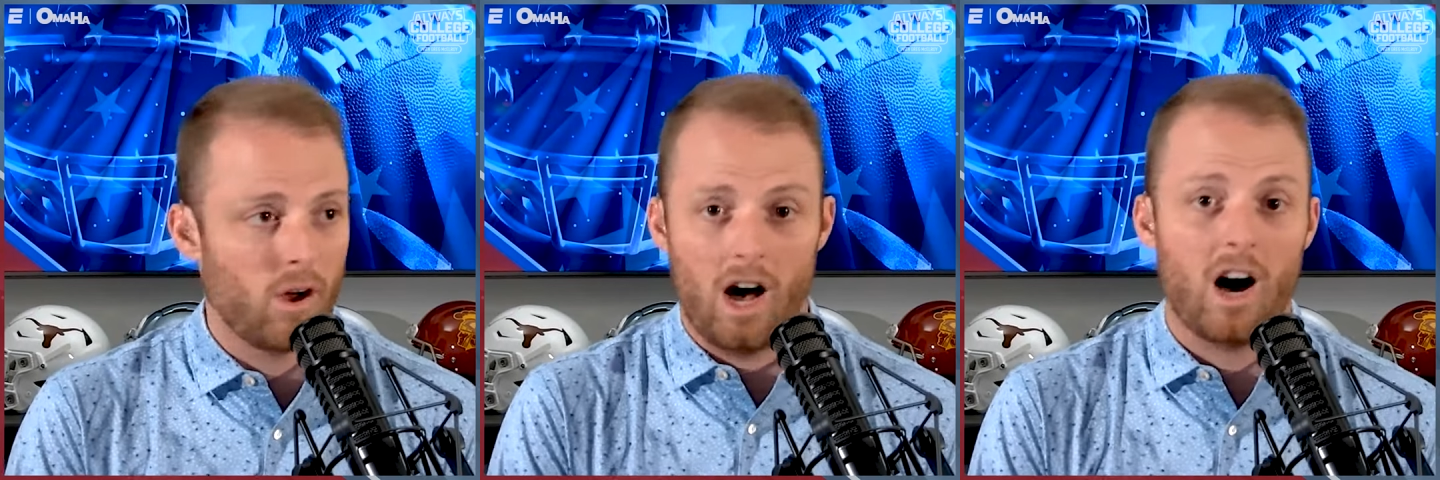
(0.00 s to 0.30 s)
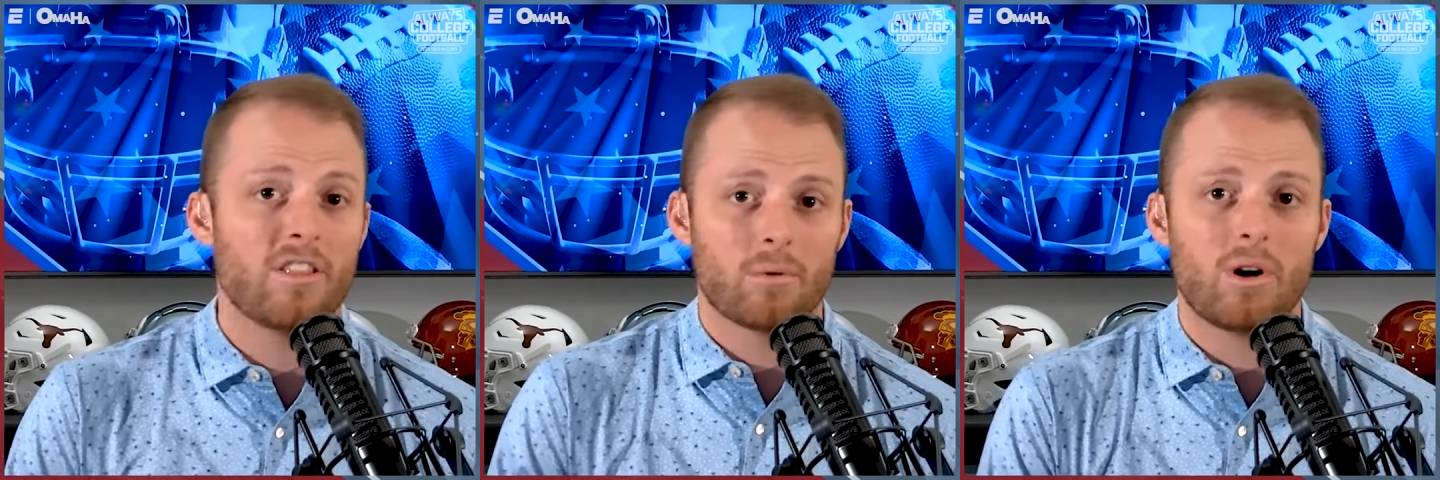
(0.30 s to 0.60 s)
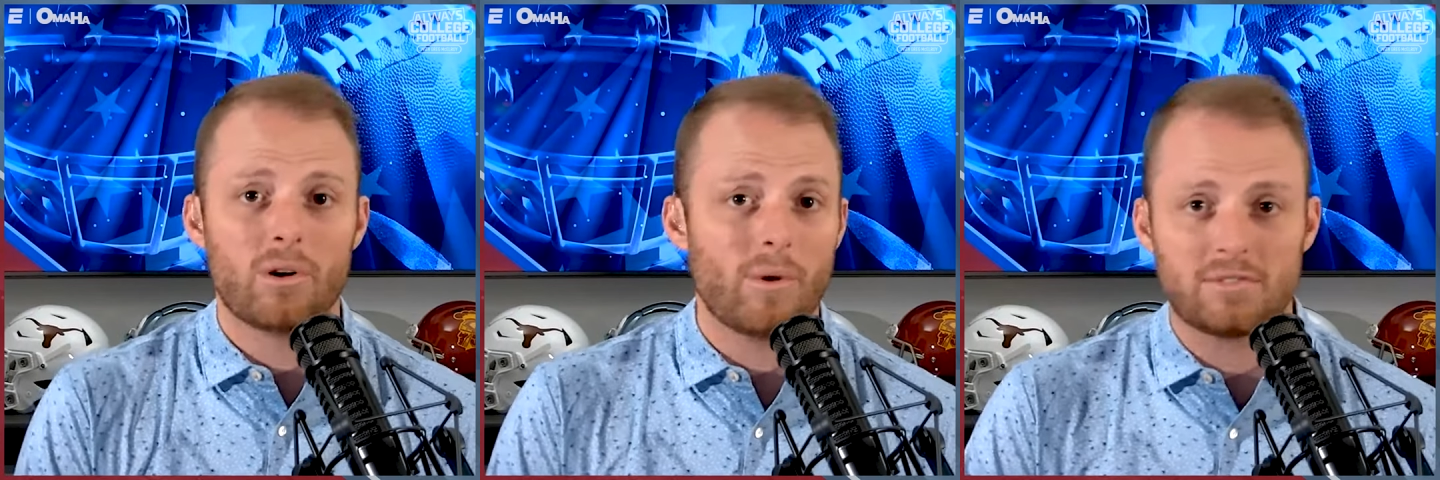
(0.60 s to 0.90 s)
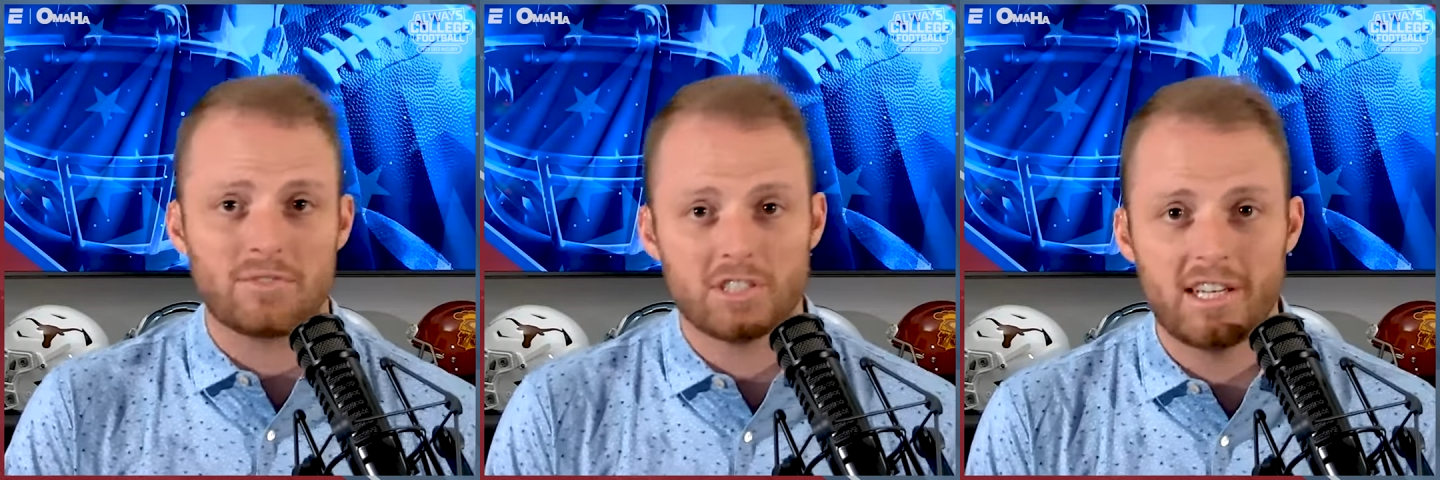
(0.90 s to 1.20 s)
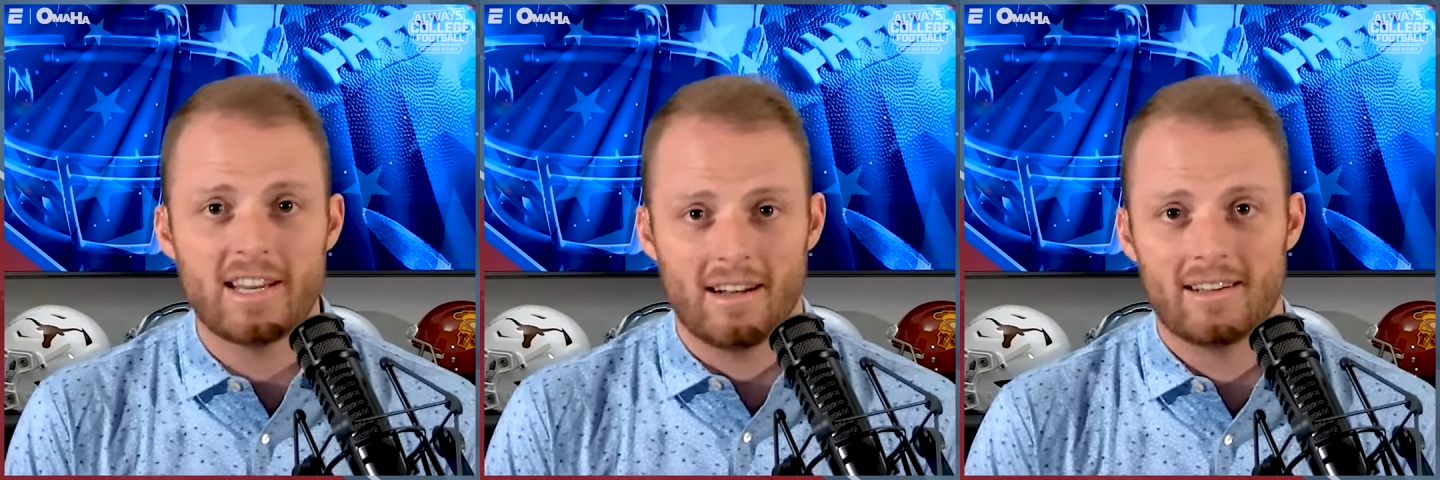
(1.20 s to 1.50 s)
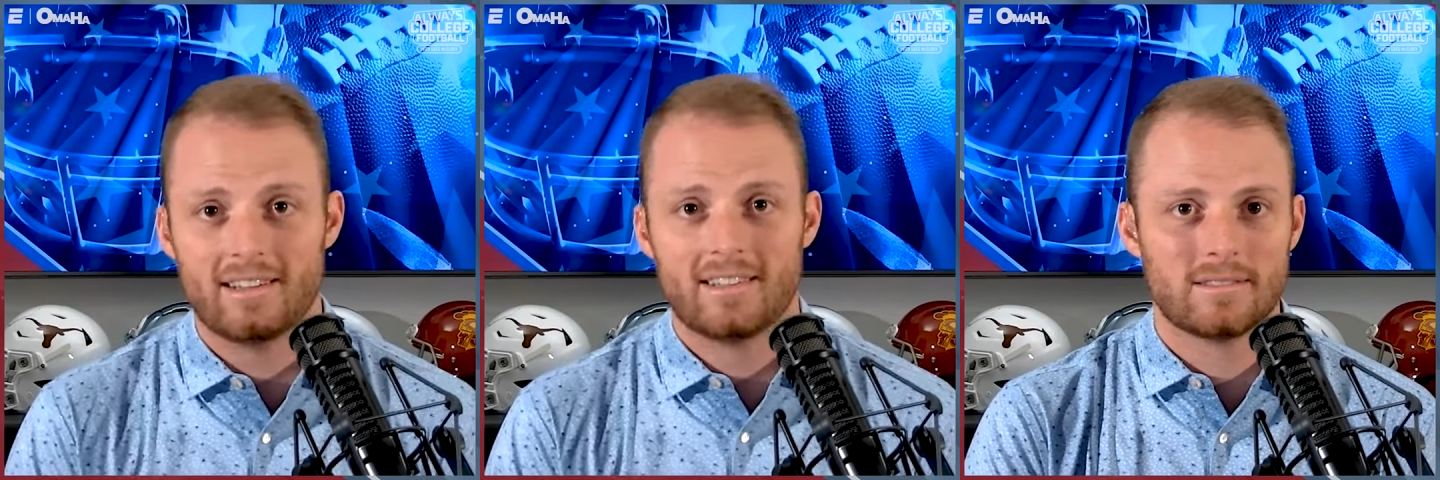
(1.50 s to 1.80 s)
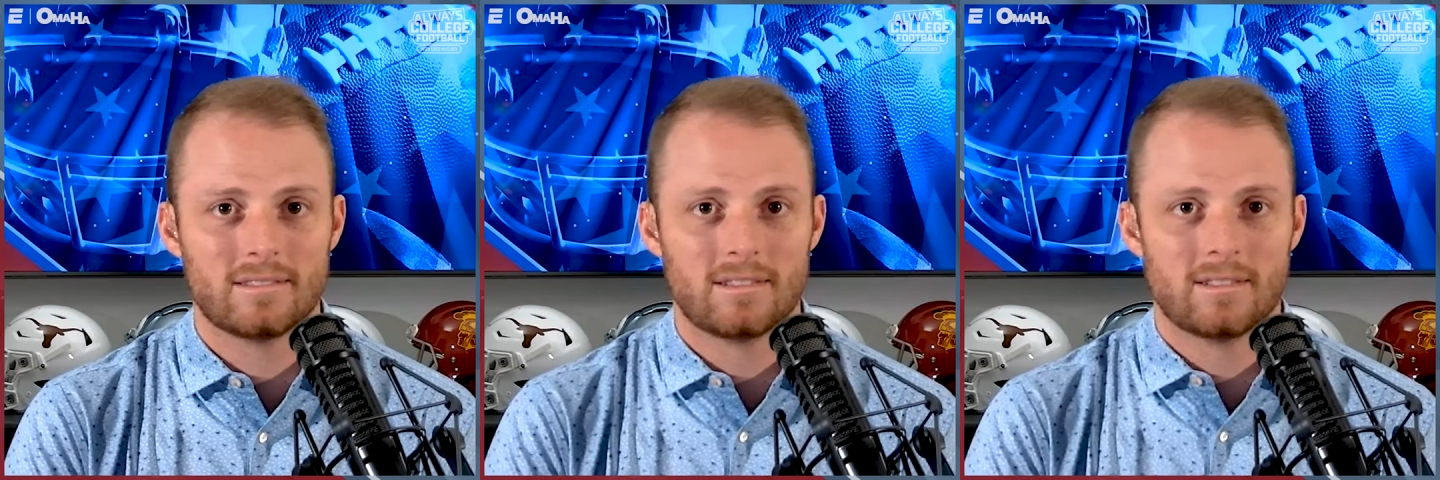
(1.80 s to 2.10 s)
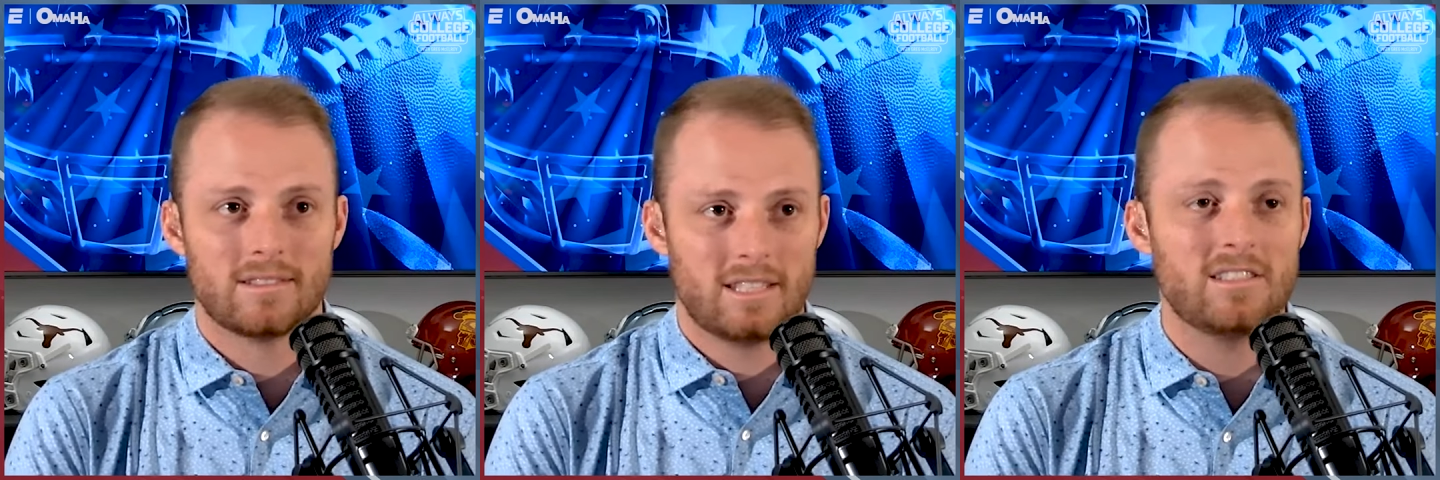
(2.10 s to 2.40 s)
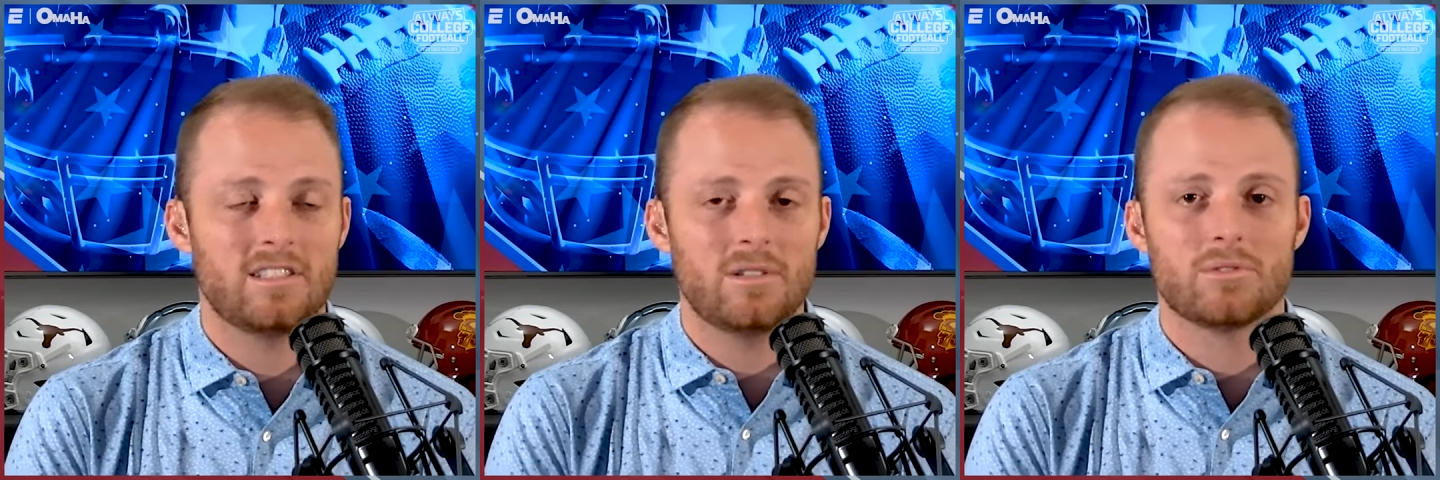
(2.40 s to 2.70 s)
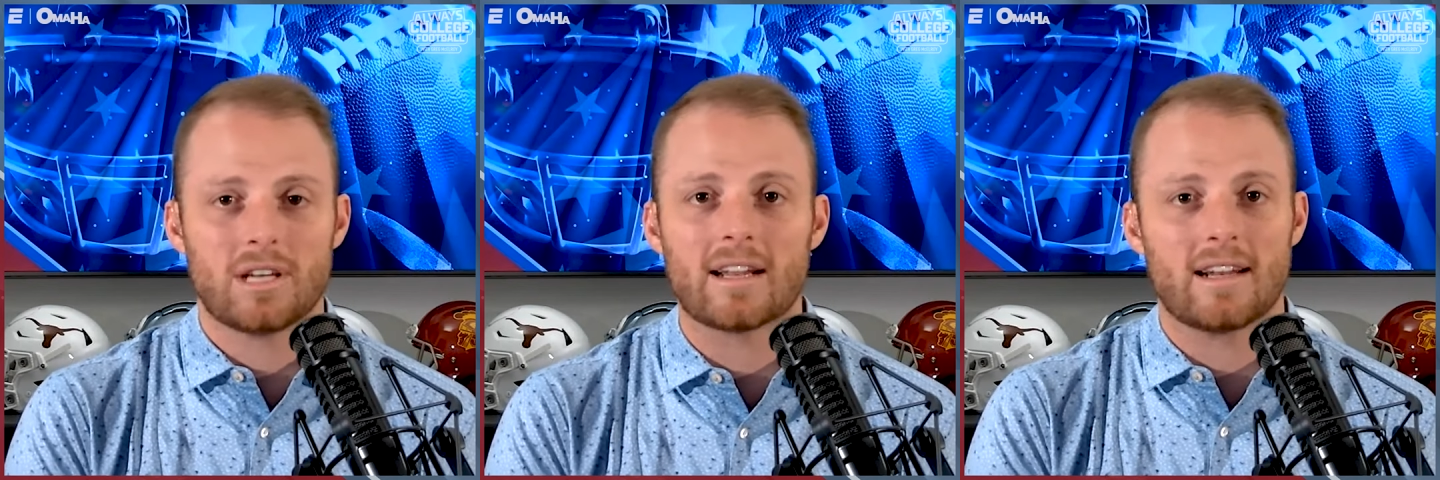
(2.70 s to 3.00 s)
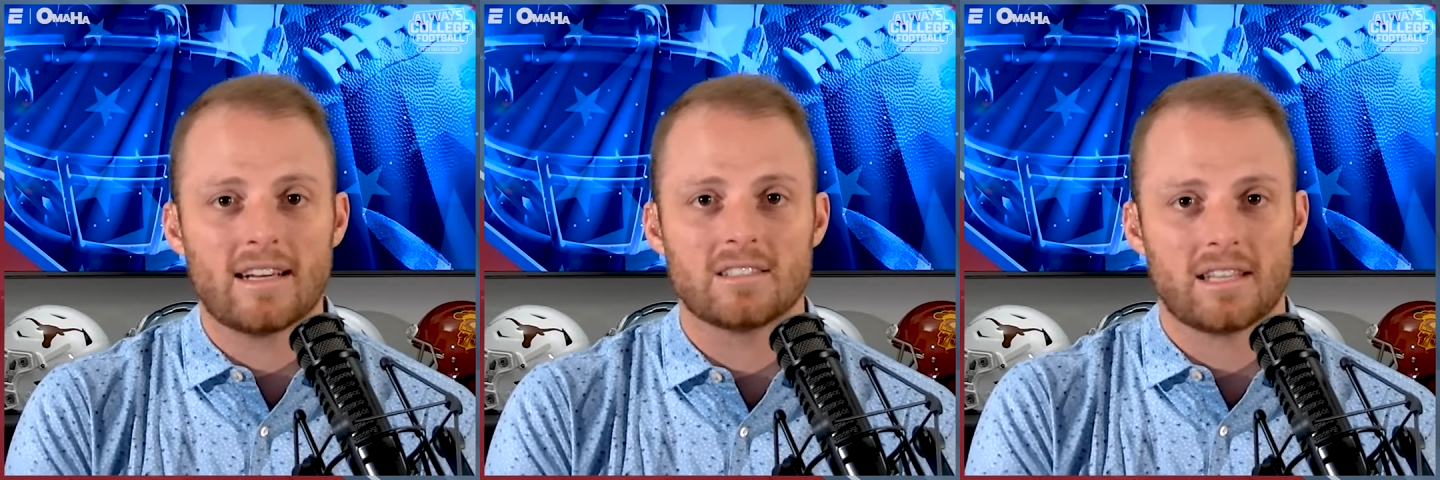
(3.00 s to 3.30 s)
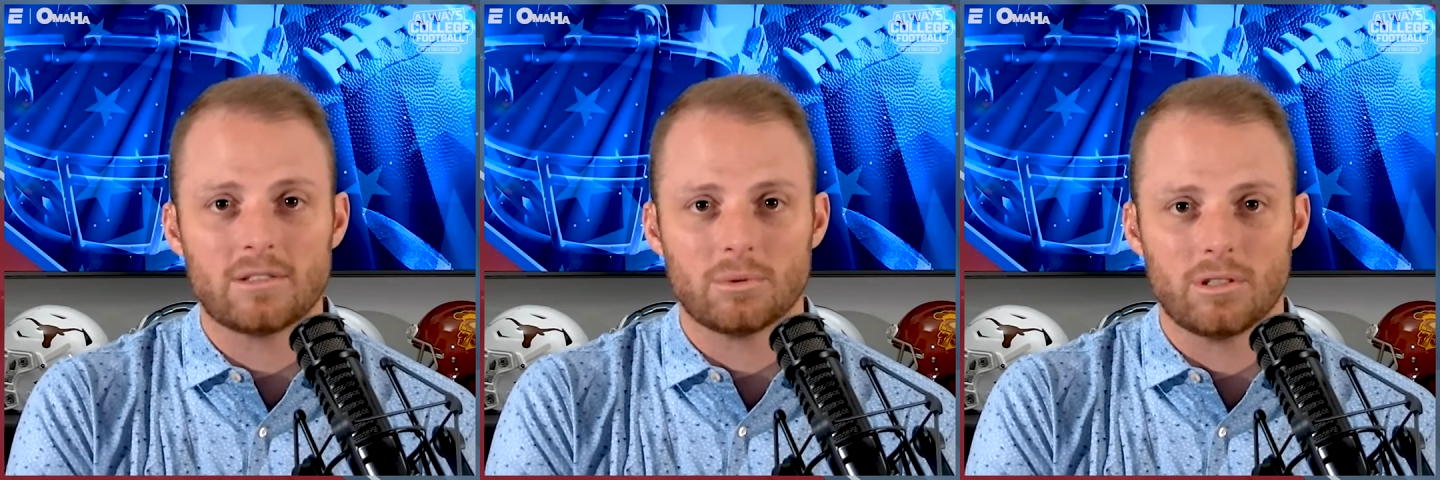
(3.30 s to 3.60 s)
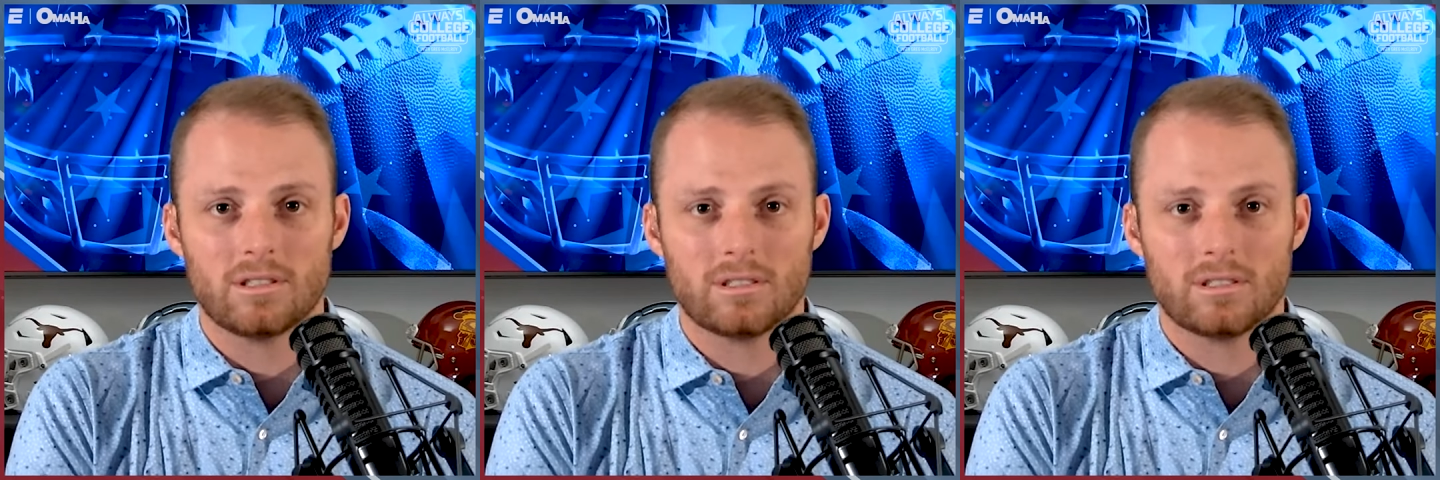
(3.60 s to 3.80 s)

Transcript: On the road at West Virginia. TCU's got a nice schedule.